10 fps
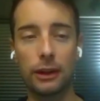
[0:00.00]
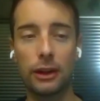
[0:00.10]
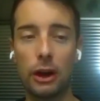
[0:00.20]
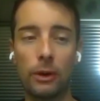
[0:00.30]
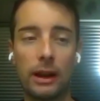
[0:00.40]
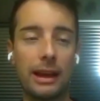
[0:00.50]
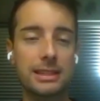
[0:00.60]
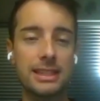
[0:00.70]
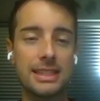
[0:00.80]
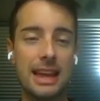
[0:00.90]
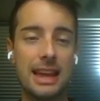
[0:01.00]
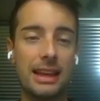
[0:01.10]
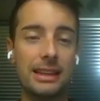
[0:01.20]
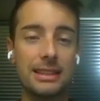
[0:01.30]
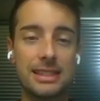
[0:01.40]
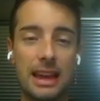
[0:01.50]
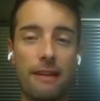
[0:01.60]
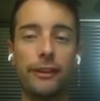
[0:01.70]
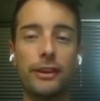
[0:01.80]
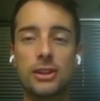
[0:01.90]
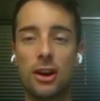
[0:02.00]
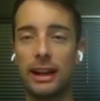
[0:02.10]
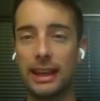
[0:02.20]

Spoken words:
And Cincinnati is definitely starting to get it